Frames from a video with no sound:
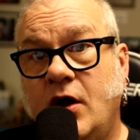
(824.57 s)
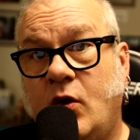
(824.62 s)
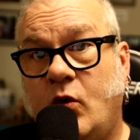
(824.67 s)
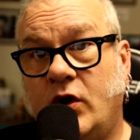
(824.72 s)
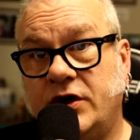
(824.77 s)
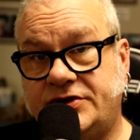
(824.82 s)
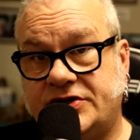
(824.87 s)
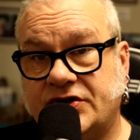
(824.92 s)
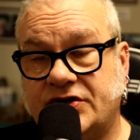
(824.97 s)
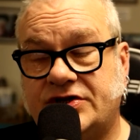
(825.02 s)

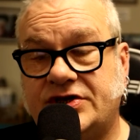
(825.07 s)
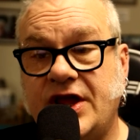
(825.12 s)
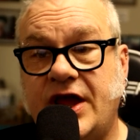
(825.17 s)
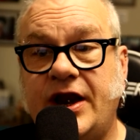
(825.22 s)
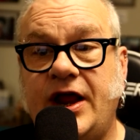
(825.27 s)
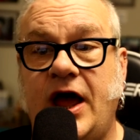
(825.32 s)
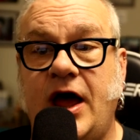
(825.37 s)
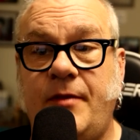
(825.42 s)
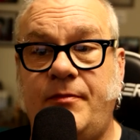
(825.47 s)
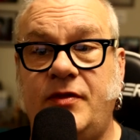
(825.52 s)
Once they're
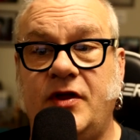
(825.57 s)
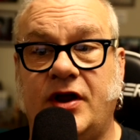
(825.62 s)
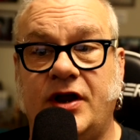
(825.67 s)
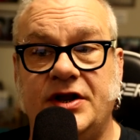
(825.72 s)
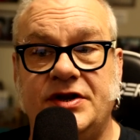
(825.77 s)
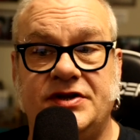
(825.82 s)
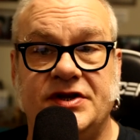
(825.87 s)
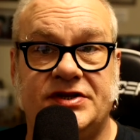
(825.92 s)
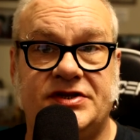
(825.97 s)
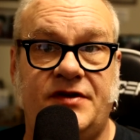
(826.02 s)
set up, they're going
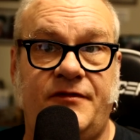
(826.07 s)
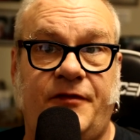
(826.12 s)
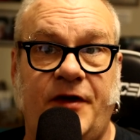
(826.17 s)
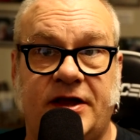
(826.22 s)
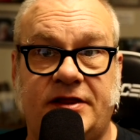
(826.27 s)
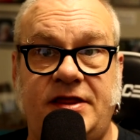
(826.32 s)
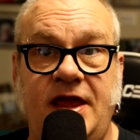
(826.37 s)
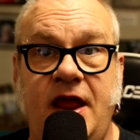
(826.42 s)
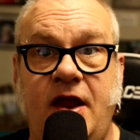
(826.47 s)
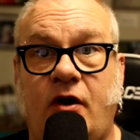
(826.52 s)
to
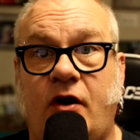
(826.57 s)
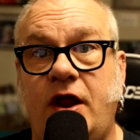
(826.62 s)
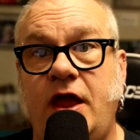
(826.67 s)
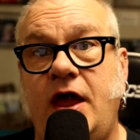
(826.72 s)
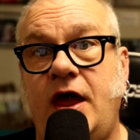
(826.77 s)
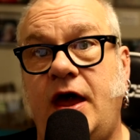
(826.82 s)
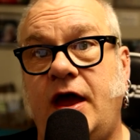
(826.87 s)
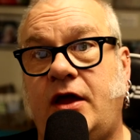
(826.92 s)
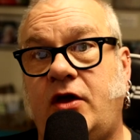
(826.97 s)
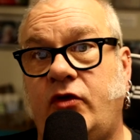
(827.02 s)
disinfect the
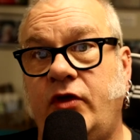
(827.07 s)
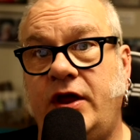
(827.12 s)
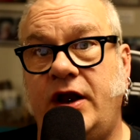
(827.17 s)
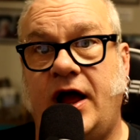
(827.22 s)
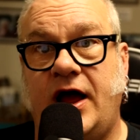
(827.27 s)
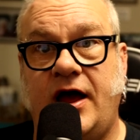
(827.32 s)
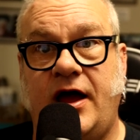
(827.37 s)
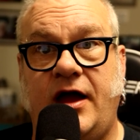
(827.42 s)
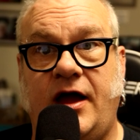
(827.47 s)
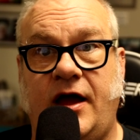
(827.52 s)
area, clean,
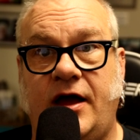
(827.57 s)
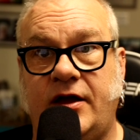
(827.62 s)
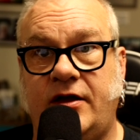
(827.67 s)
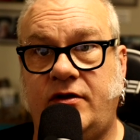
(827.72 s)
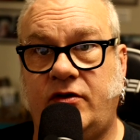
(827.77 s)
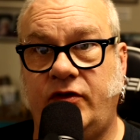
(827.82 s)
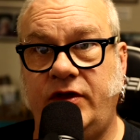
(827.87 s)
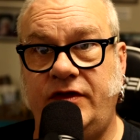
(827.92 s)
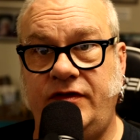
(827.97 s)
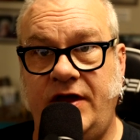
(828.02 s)
uh,
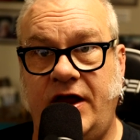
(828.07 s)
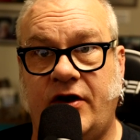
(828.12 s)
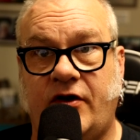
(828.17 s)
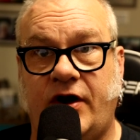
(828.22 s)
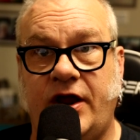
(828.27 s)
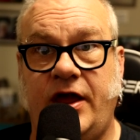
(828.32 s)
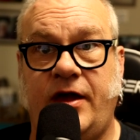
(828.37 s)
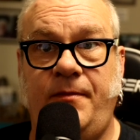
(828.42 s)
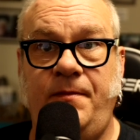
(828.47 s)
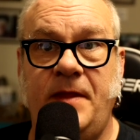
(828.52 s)
clean the
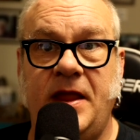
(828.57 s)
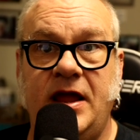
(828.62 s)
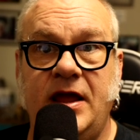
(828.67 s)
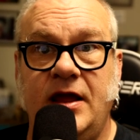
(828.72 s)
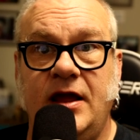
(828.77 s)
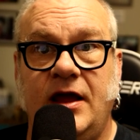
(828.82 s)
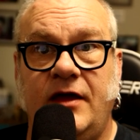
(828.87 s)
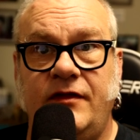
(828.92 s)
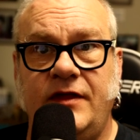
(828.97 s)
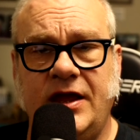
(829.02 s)
area.
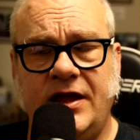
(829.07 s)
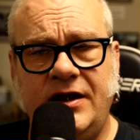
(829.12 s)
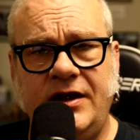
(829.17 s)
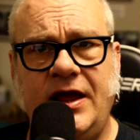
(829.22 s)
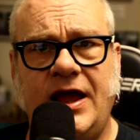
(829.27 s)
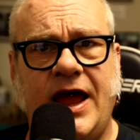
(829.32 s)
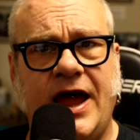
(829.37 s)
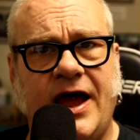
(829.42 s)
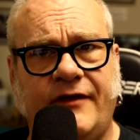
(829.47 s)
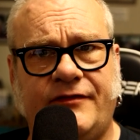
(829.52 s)

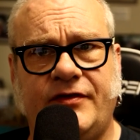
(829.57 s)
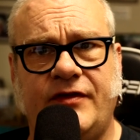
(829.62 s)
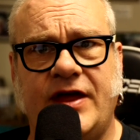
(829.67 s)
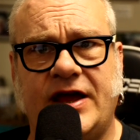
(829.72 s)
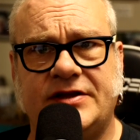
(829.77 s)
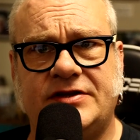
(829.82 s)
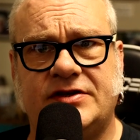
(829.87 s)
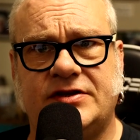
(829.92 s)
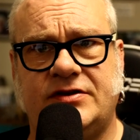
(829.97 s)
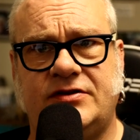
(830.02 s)
Then after
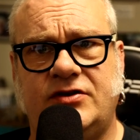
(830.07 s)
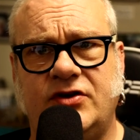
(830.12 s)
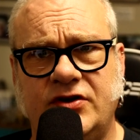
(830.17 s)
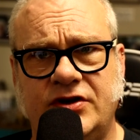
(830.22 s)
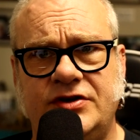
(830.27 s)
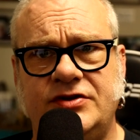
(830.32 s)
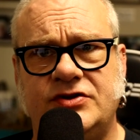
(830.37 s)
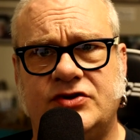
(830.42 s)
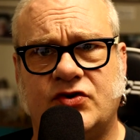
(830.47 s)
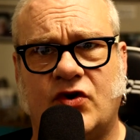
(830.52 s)
that's
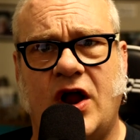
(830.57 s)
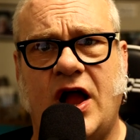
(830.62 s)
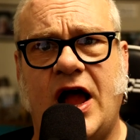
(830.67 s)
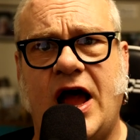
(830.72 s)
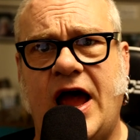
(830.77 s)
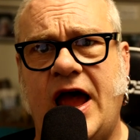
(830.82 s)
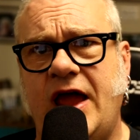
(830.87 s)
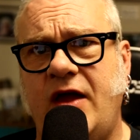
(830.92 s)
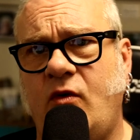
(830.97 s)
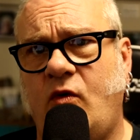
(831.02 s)
good and
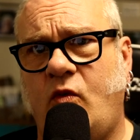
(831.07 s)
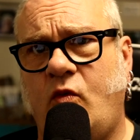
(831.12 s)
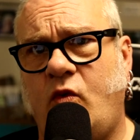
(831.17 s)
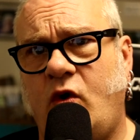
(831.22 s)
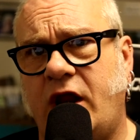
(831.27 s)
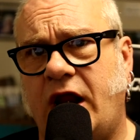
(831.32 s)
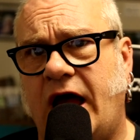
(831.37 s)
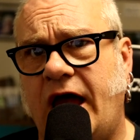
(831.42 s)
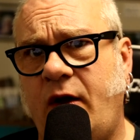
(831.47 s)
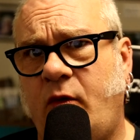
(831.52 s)
dry,
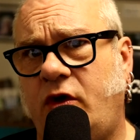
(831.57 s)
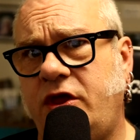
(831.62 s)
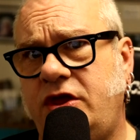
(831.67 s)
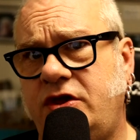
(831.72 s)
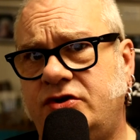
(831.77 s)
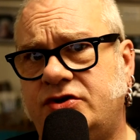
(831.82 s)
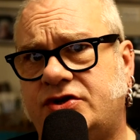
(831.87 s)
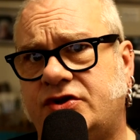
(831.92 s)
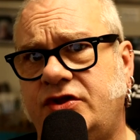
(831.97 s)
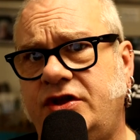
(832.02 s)
what I will
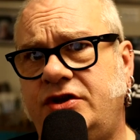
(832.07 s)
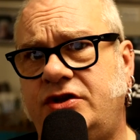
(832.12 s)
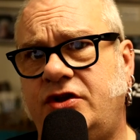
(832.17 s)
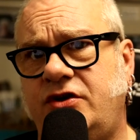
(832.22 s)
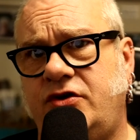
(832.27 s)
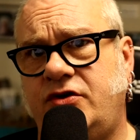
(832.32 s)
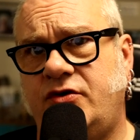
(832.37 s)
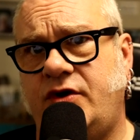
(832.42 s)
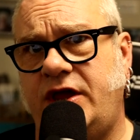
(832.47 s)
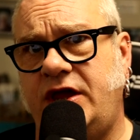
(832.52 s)
usually
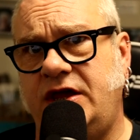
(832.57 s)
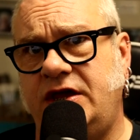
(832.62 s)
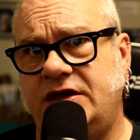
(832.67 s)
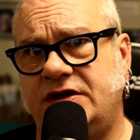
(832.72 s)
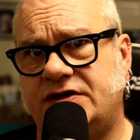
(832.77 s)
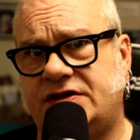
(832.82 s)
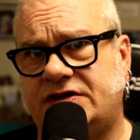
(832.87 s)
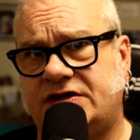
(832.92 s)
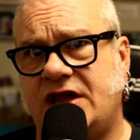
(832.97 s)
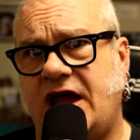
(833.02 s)
do
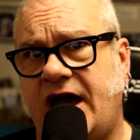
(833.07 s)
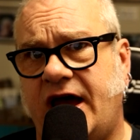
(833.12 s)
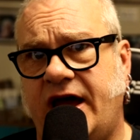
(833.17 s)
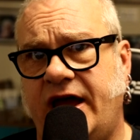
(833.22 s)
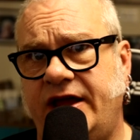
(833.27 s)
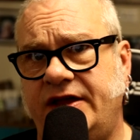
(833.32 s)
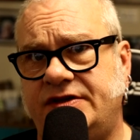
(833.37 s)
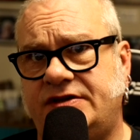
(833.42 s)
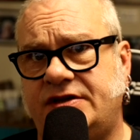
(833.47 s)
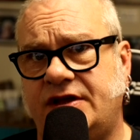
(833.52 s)
is
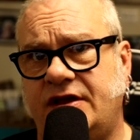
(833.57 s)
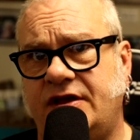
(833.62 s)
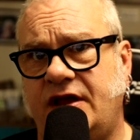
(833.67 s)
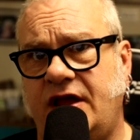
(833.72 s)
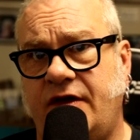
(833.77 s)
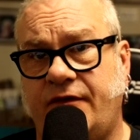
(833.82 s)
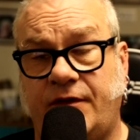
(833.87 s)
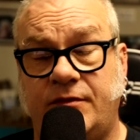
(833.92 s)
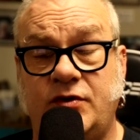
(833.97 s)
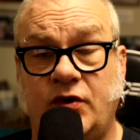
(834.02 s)
size.
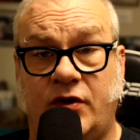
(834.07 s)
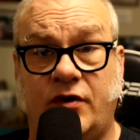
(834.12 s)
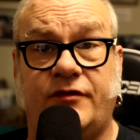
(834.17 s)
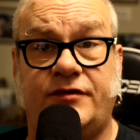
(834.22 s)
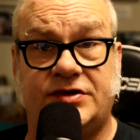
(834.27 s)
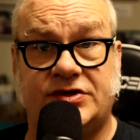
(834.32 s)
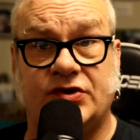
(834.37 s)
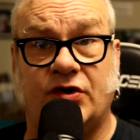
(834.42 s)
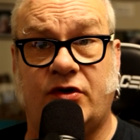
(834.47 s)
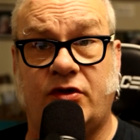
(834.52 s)
If I'm doing it
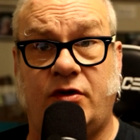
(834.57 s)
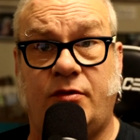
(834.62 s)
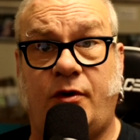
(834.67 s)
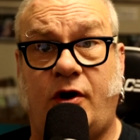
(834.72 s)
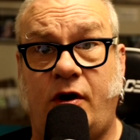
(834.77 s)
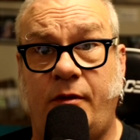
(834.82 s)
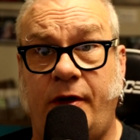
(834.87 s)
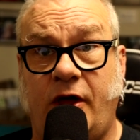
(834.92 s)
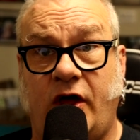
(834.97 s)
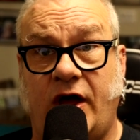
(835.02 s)
with a circular
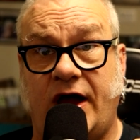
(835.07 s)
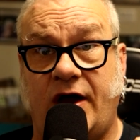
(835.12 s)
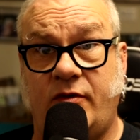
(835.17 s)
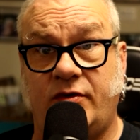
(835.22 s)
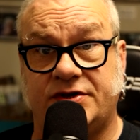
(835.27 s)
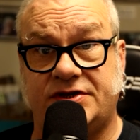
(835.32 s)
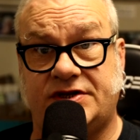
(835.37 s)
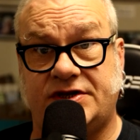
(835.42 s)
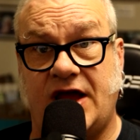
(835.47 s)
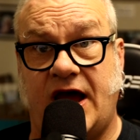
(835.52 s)
barbell, I
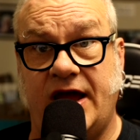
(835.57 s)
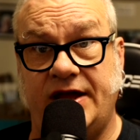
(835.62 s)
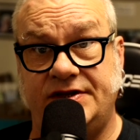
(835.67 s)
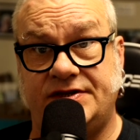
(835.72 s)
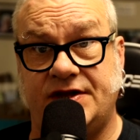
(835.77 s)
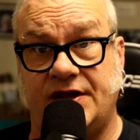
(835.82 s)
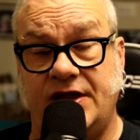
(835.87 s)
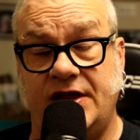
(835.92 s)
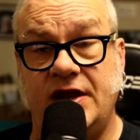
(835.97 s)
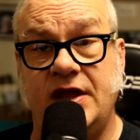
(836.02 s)
will
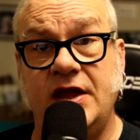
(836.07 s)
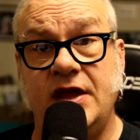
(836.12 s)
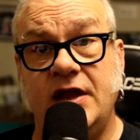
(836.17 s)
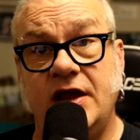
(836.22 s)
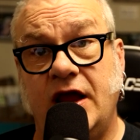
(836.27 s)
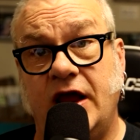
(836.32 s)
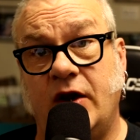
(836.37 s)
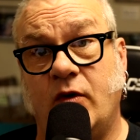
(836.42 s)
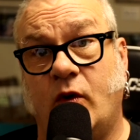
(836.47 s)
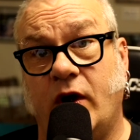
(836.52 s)
size it.
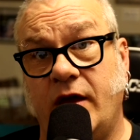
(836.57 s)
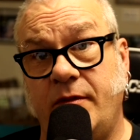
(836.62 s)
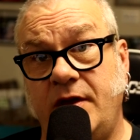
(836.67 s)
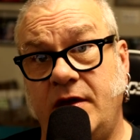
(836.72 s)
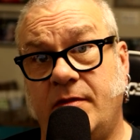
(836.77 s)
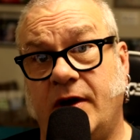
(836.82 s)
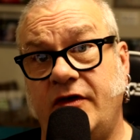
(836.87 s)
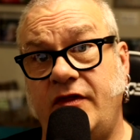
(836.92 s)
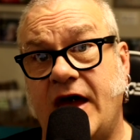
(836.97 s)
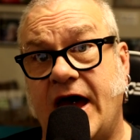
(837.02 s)
And what I
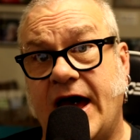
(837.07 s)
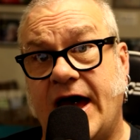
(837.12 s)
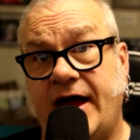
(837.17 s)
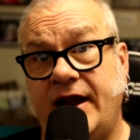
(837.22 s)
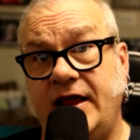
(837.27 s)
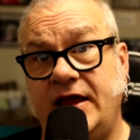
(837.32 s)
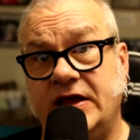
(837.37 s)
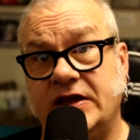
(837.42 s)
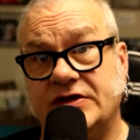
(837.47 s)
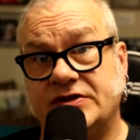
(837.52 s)
mean by
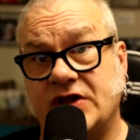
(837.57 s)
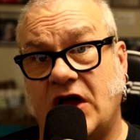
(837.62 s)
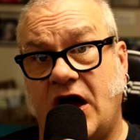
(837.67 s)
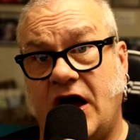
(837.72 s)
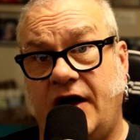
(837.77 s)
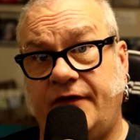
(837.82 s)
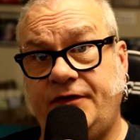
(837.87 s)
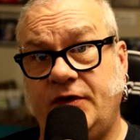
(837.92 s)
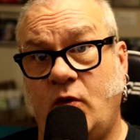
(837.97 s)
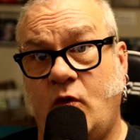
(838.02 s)
that is
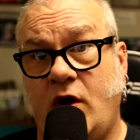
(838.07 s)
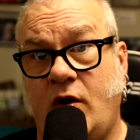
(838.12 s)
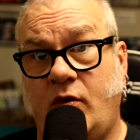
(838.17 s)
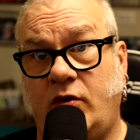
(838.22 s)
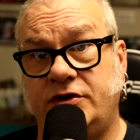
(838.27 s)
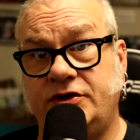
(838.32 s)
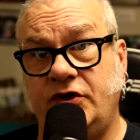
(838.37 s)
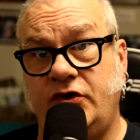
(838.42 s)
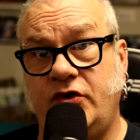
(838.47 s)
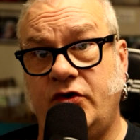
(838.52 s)
often what
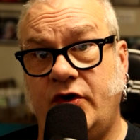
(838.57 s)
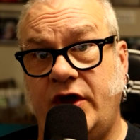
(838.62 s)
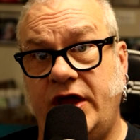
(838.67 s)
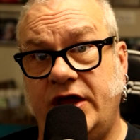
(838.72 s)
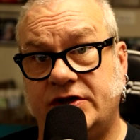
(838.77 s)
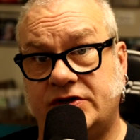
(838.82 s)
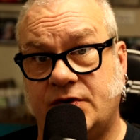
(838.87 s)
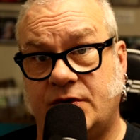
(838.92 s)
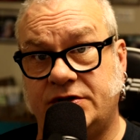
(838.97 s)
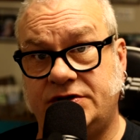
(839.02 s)
we'll do
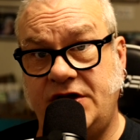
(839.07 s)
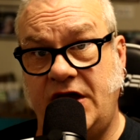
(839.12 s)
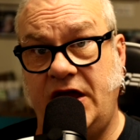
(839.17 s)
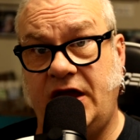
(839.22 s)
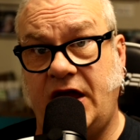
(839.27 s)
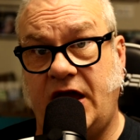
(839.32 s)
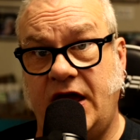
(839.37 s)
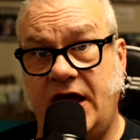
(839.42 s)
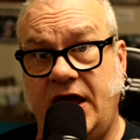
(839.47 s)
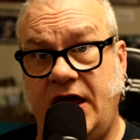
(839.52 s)
is we'll
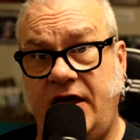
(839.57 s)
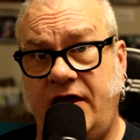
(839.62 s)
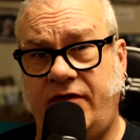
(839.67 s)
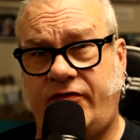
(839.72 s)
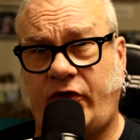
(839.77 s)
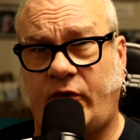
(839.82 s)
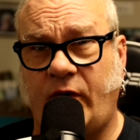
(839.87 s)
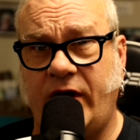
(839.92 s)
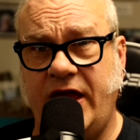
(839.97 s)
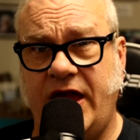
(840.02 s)
take a
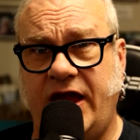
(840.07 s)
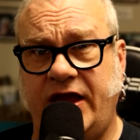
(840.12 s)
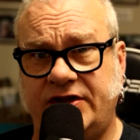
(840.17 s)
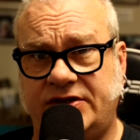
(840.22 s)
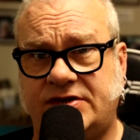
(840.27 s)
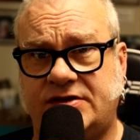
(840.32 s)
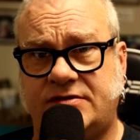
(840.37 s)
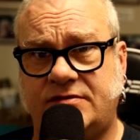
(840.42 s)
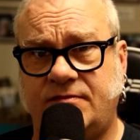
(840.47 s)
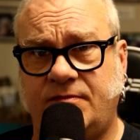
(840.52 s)
three
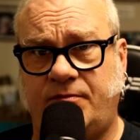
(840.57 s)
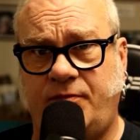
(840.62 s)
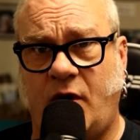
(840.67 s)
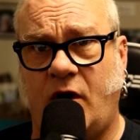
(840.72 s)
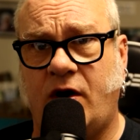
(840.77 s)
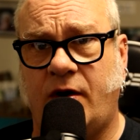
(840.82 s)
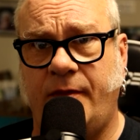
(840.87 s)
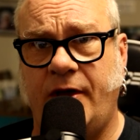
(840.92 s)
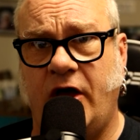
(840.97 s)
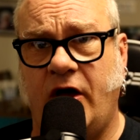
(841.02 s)
eighths
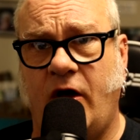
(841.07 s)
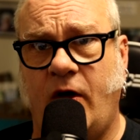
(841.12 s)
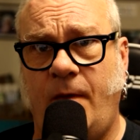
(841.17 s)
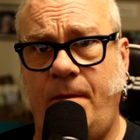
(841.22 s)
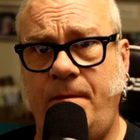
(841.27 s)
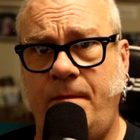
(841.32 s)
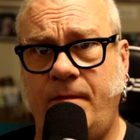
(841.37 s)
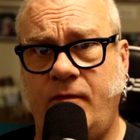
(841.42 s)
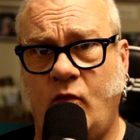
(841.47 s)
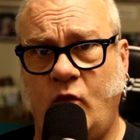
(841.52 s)

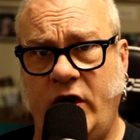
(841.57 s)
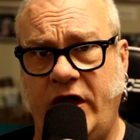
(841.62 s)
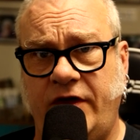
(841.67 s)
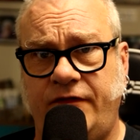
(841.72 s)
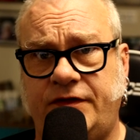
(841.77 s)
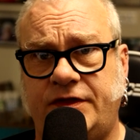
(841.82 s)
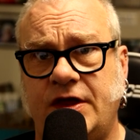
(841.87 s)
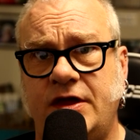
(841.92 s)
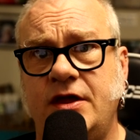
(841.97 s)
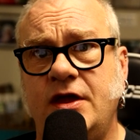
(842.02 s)
barbell
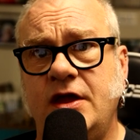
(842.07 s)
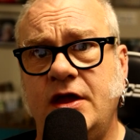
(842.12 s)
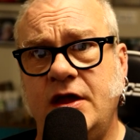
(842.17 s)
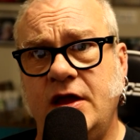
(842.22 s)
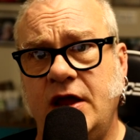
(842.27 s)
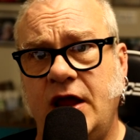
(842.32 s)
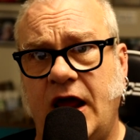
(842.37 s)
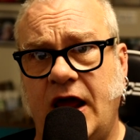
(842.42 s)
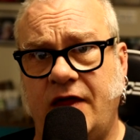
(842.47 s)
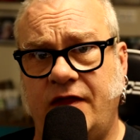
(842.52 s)
width,
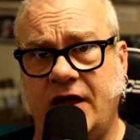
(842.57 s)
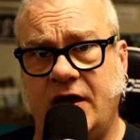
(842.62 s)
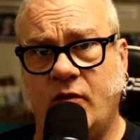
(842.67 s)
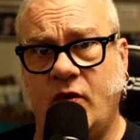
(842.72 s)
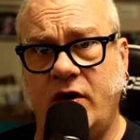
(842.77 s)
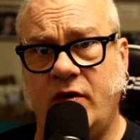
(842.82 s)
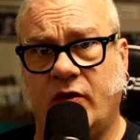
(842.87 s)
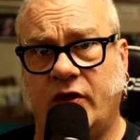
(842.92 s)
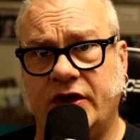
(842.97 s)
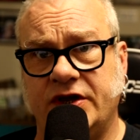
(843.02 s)
and then
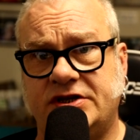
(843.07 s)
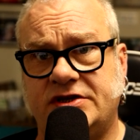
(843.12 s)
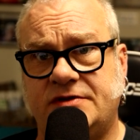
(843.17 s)
we will